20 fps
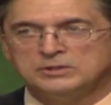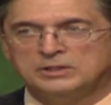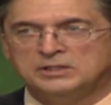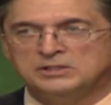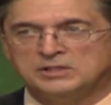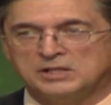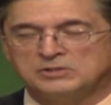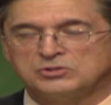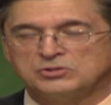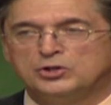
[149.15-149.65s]
He
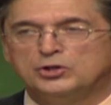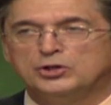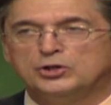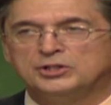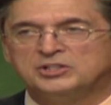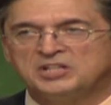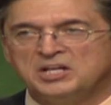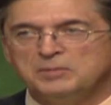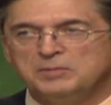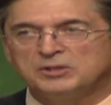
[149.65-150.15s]
says,
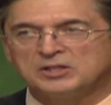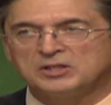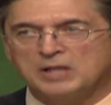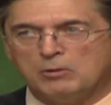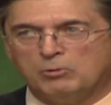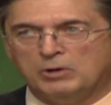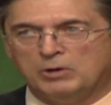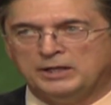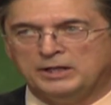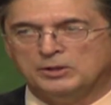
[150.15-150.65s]
"Good, keep it that
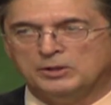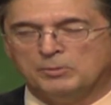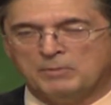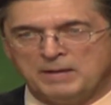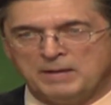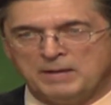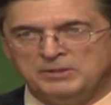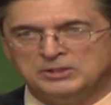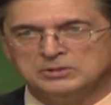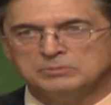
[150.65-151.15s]
way. There
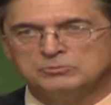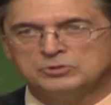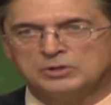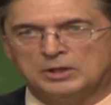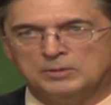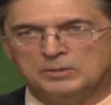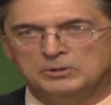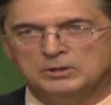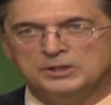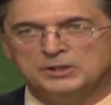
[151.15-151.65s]
might be some
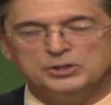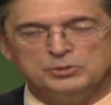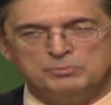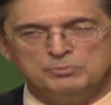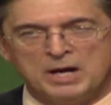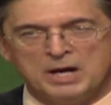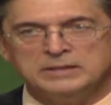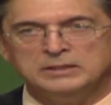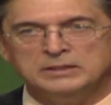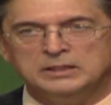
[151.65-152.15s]
trouble, and you
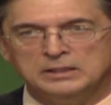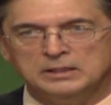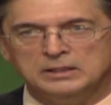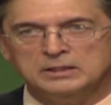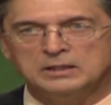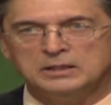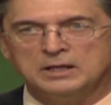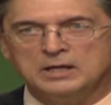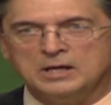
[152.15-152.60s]
might need it.